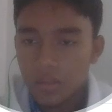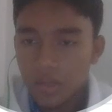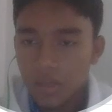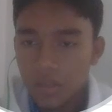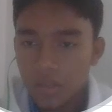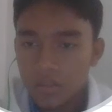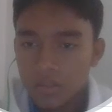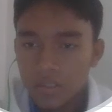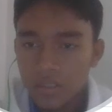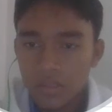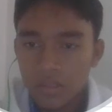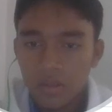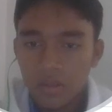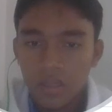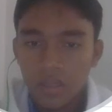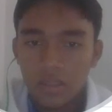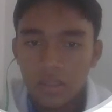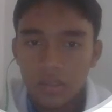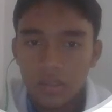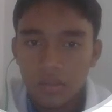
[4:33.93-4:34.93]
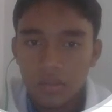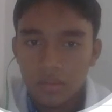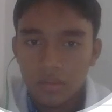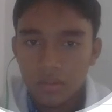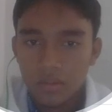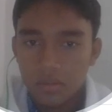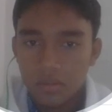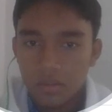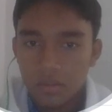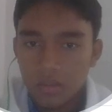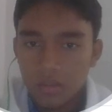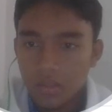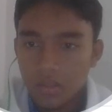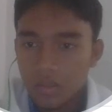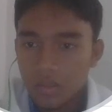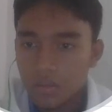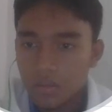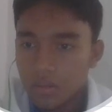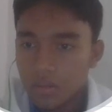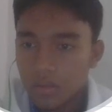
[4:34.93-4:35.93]
Uncheck that.
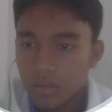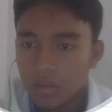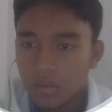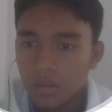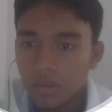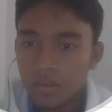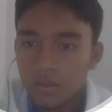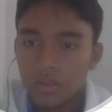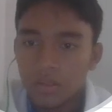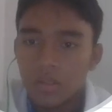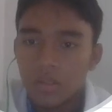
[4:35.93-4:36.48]
Gone.